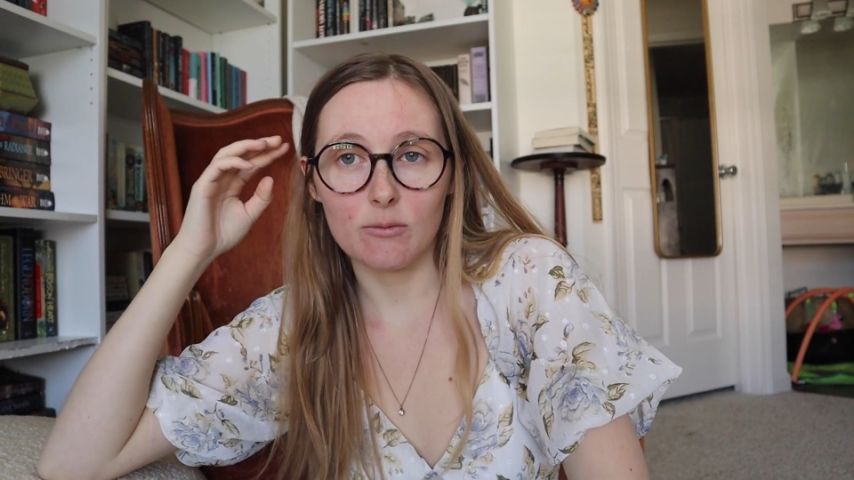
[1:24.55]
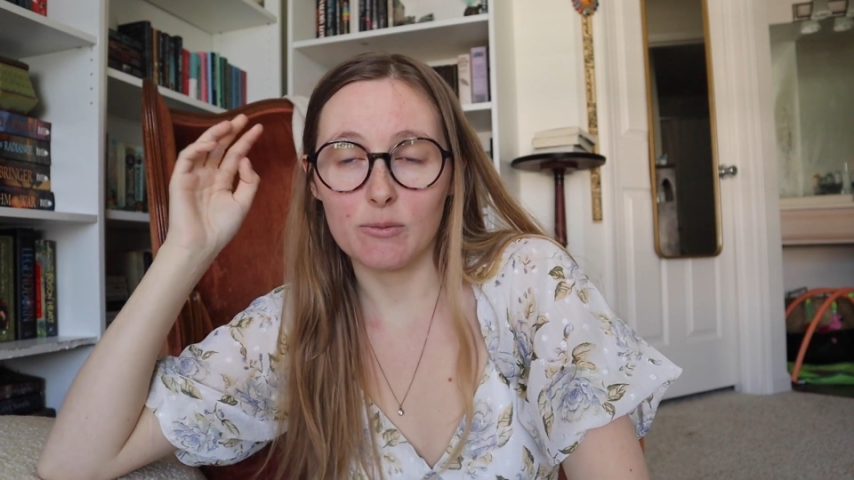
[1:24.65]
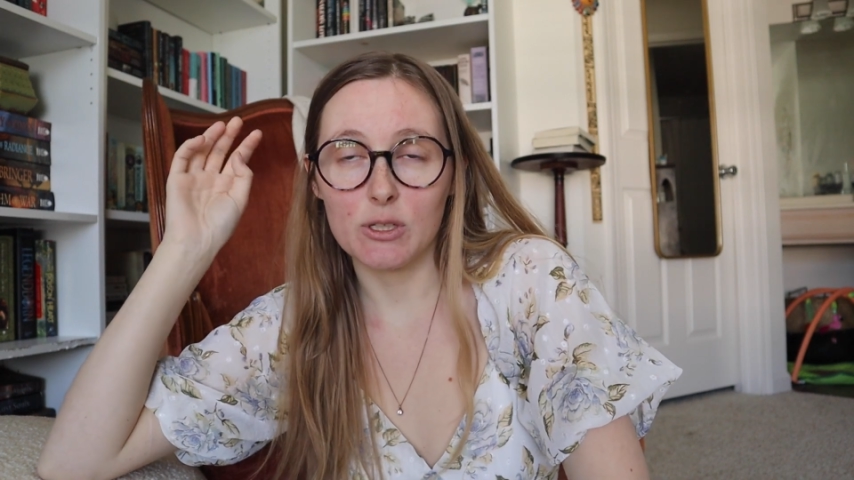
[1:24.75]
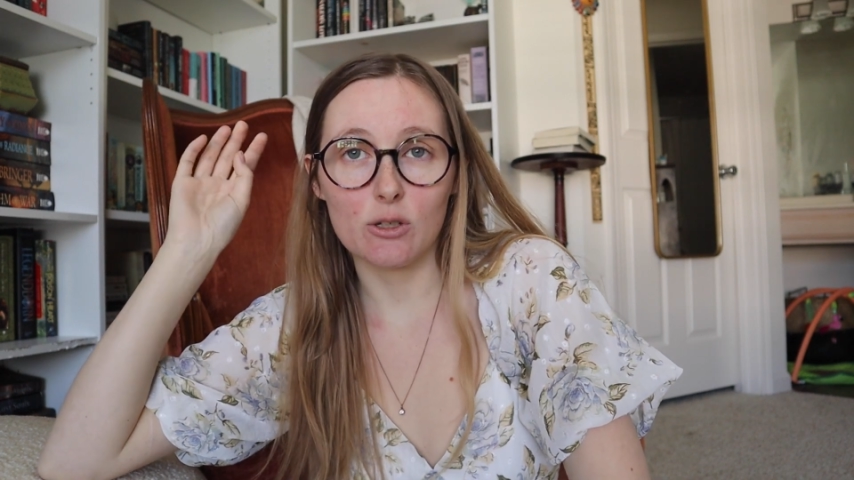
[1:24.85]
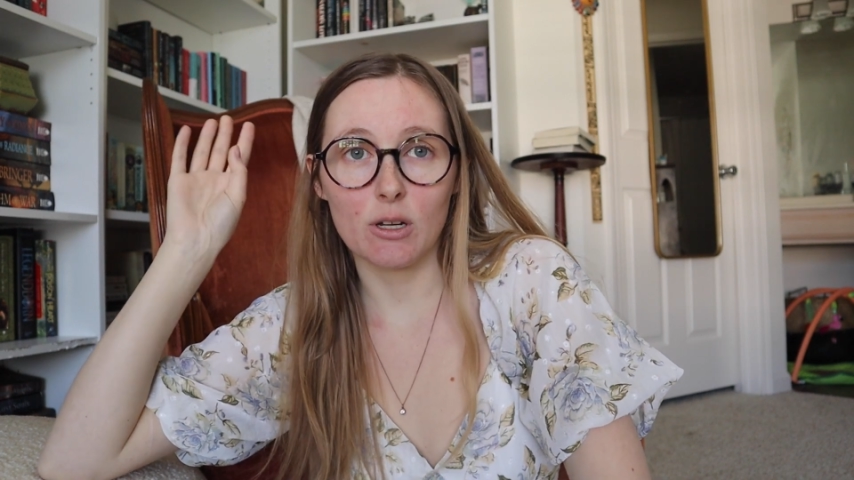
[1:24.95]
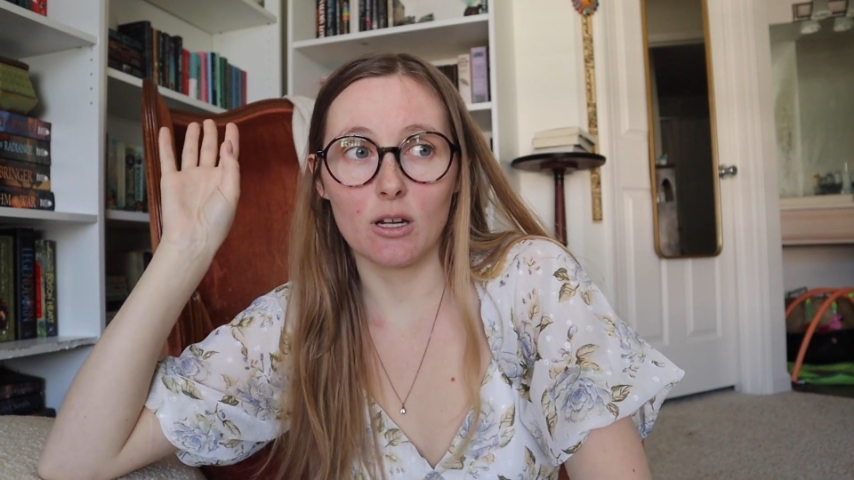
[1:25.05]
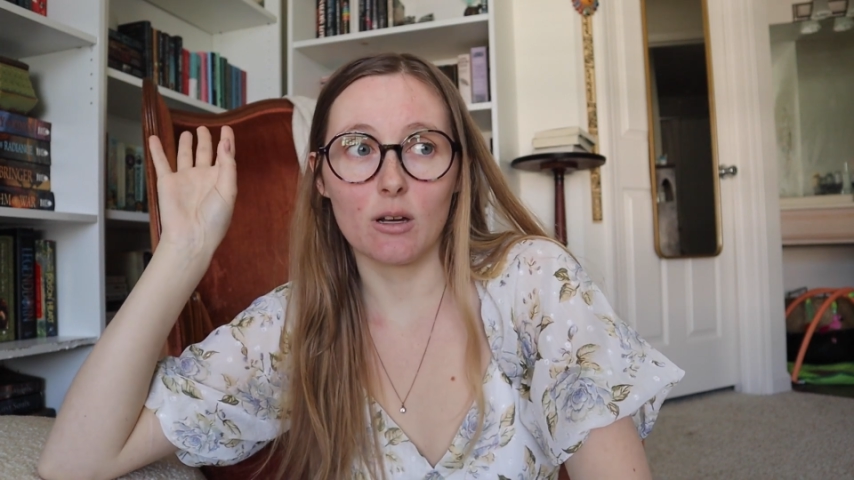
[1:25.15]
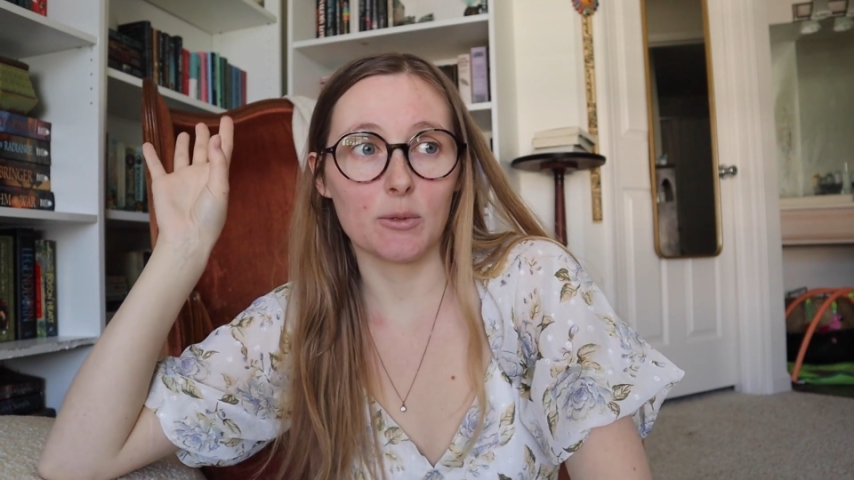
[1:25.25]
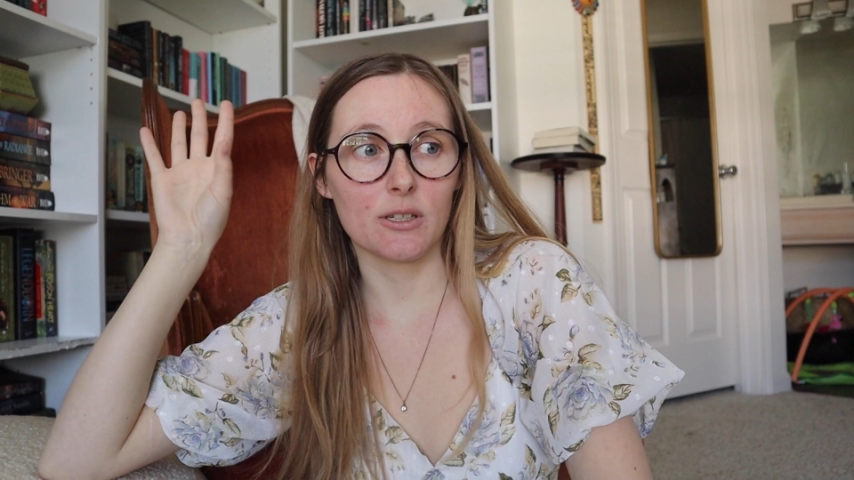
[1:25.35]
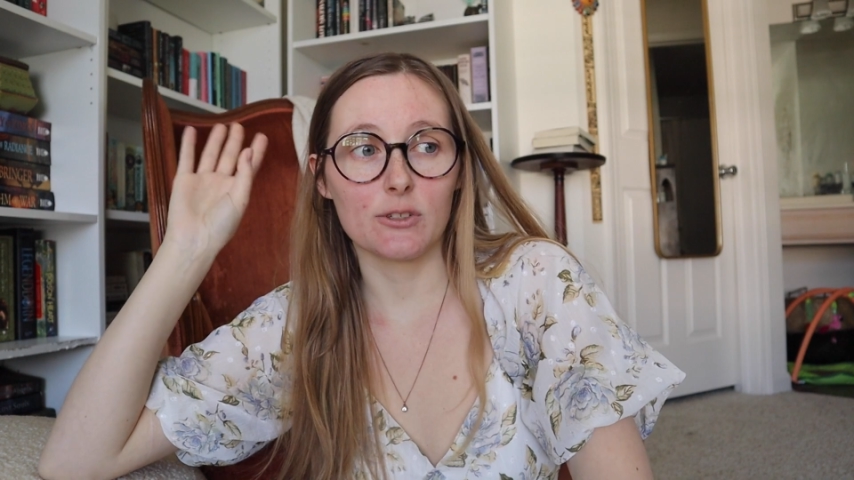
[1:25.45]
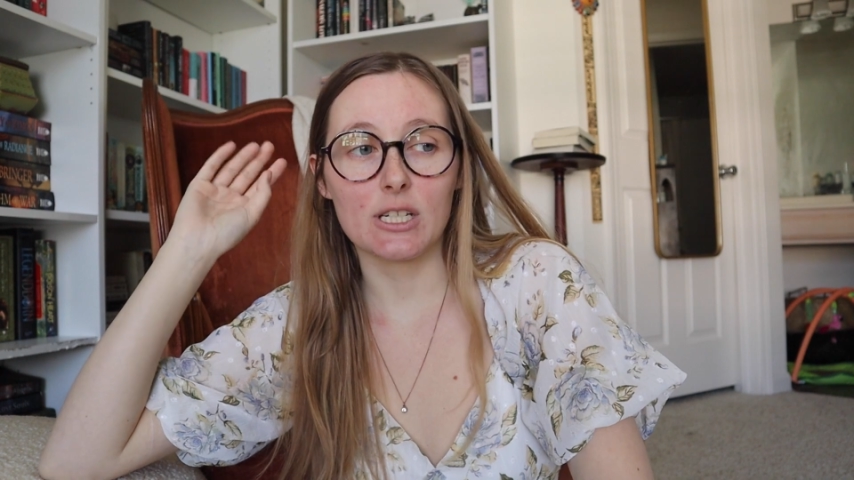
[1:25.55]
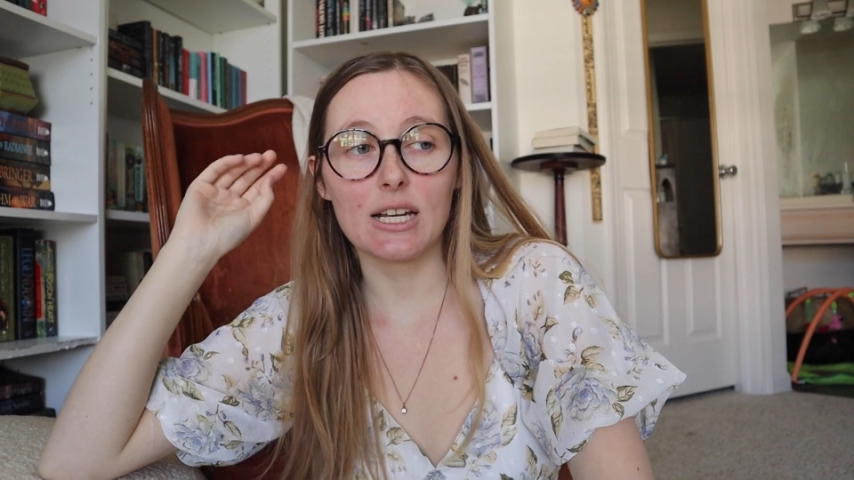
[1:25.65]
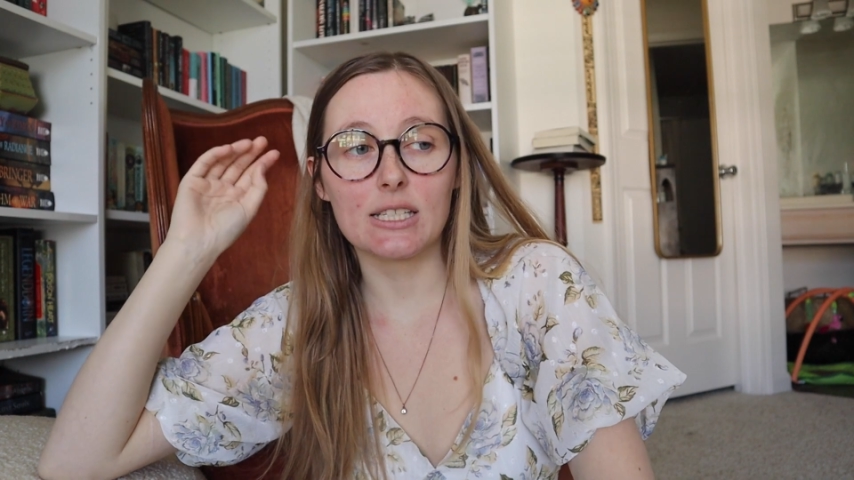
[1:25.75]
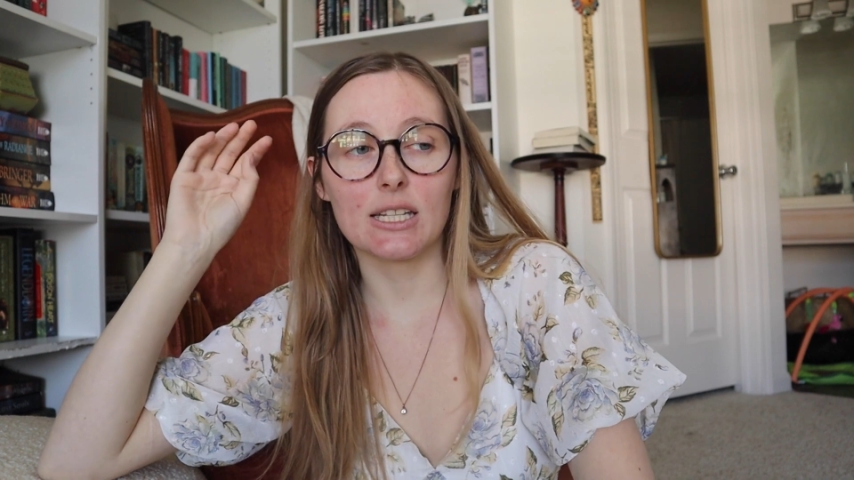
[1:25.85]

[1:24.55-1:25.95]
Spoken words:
We've been doing a couple different tests,